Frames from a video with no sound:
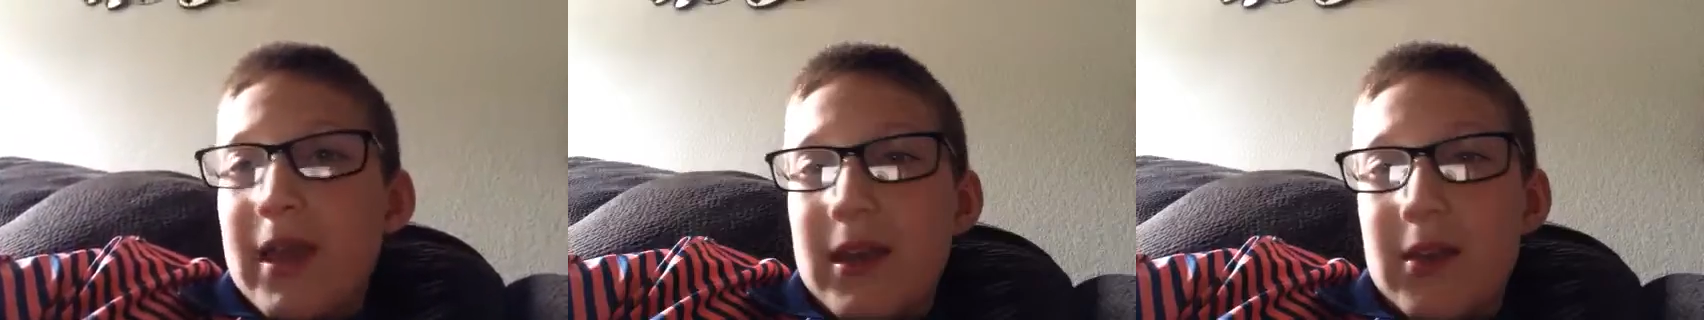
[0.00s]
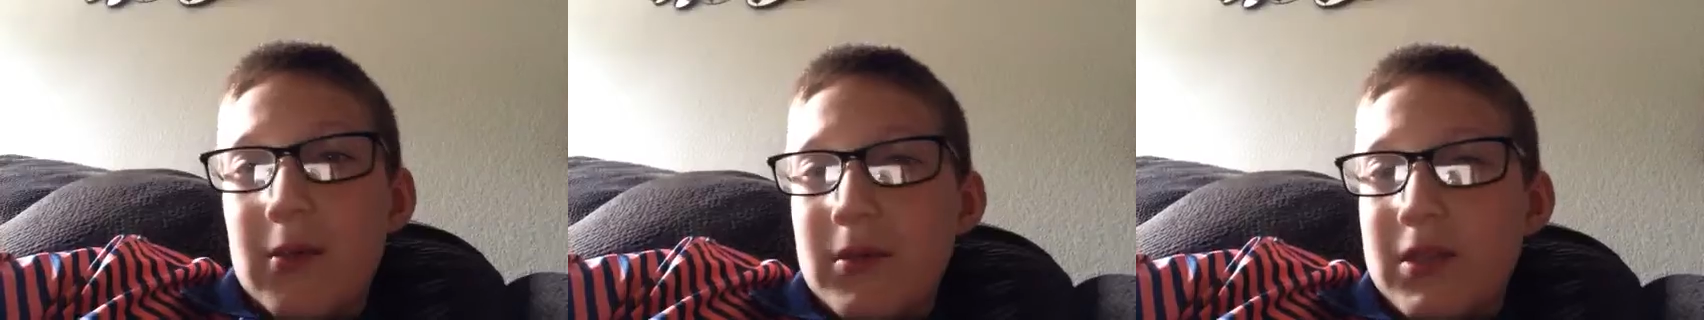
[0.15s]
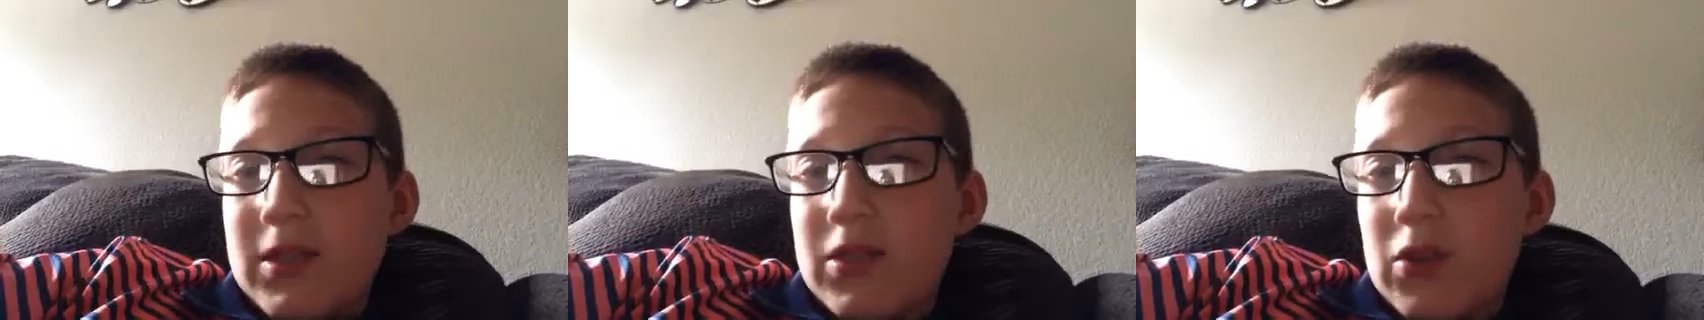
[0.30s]

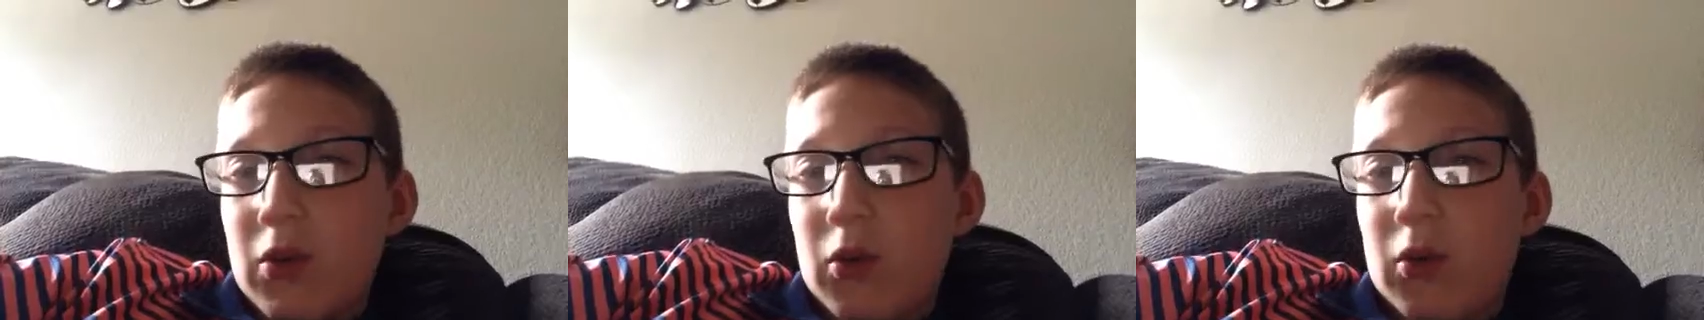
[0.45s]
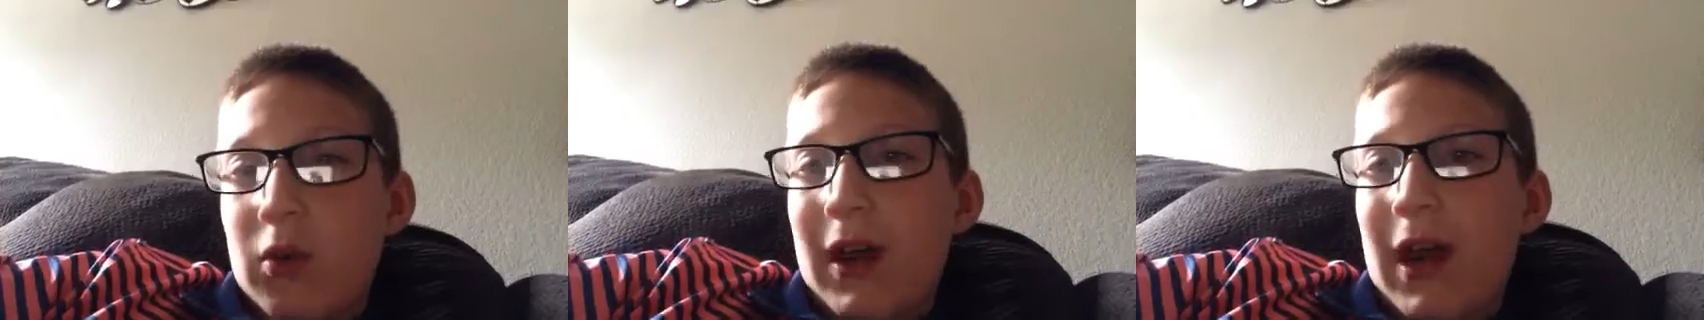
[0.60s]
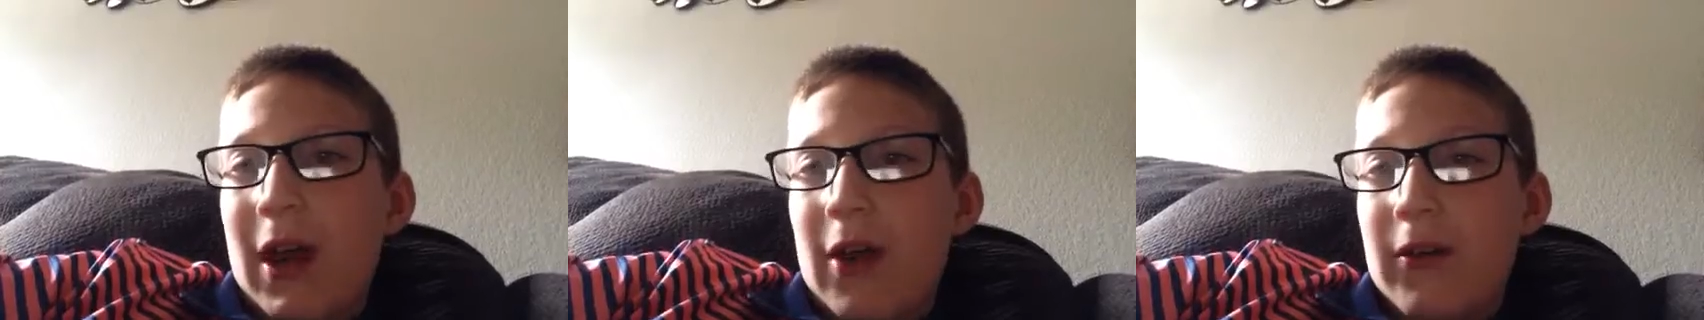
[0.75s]
it was too
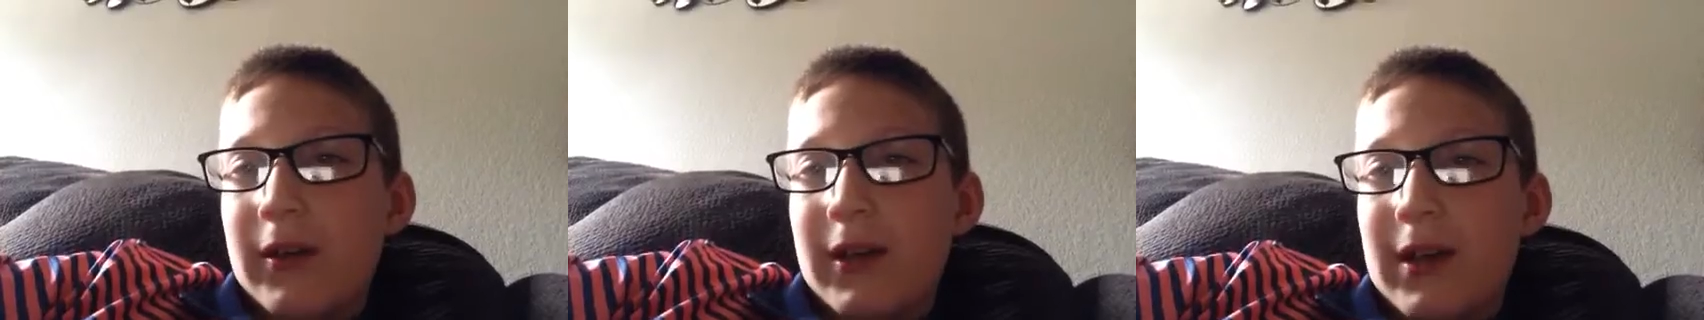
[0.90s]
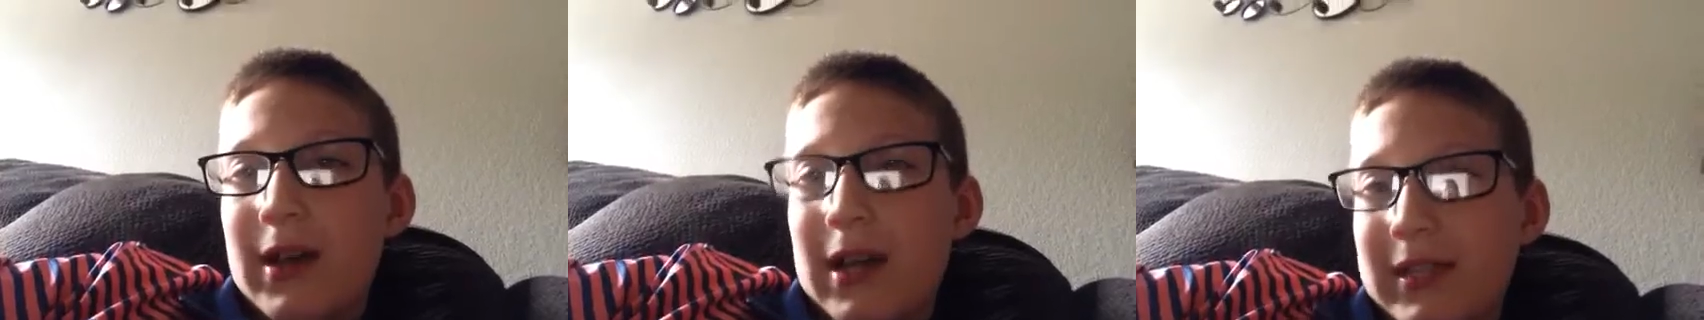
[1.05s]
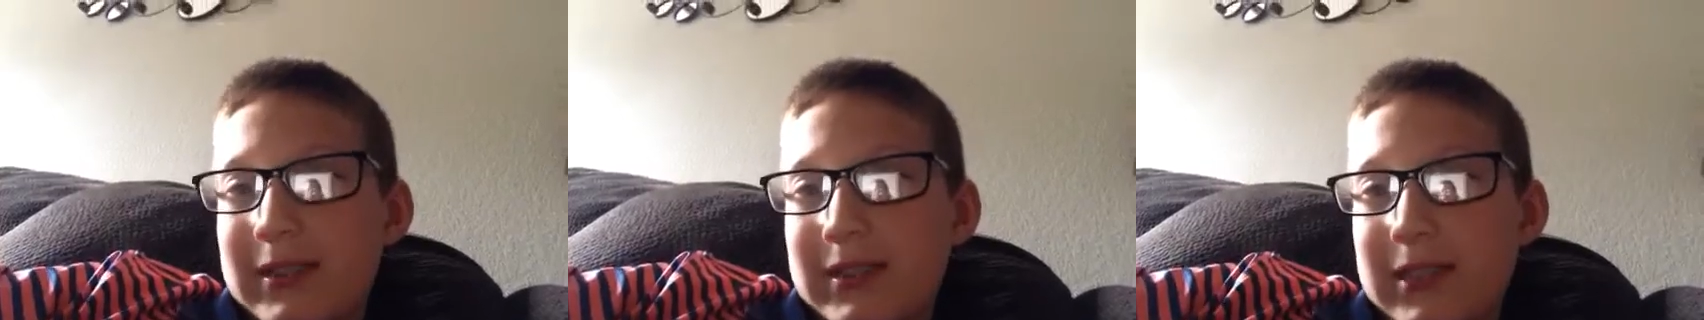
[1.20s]
crowded
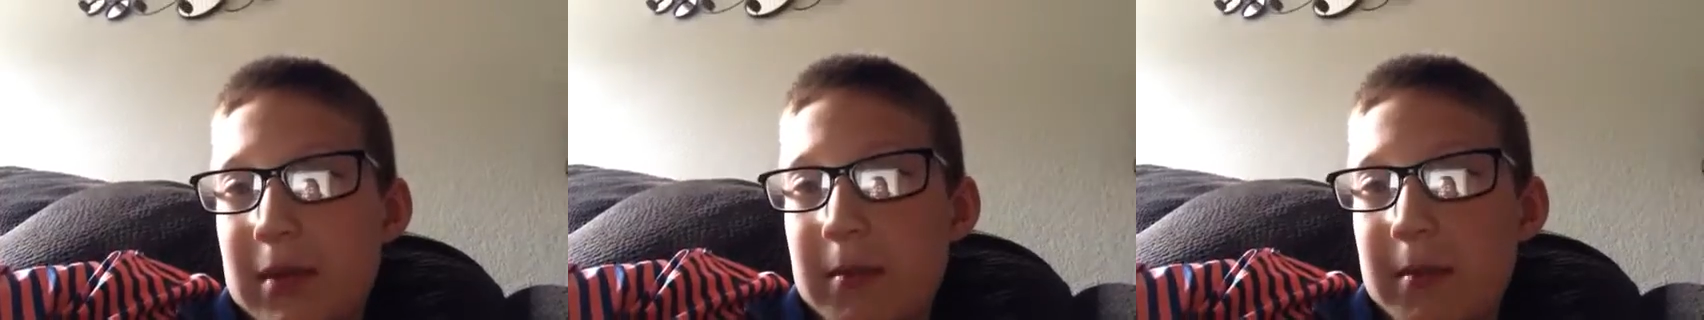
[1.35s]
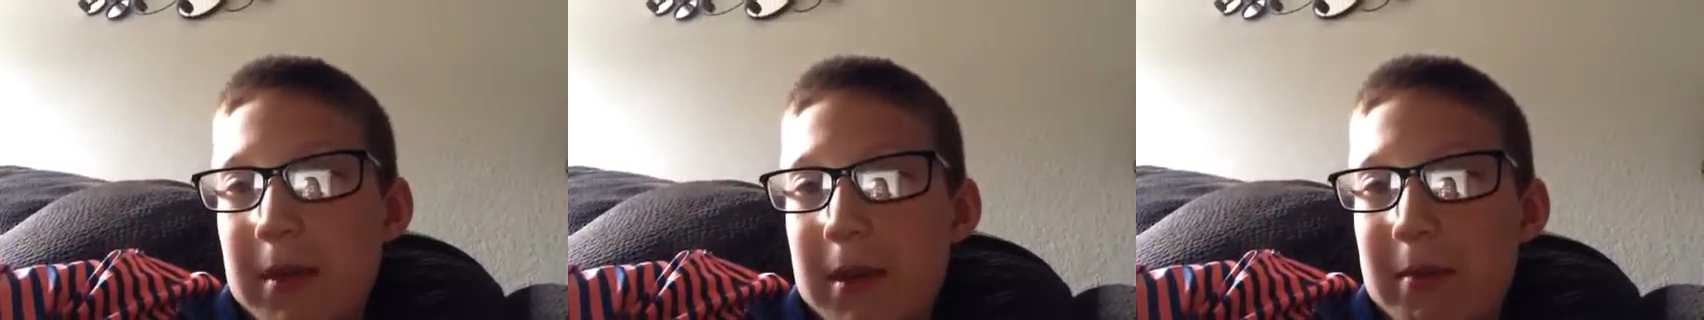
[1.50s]
next time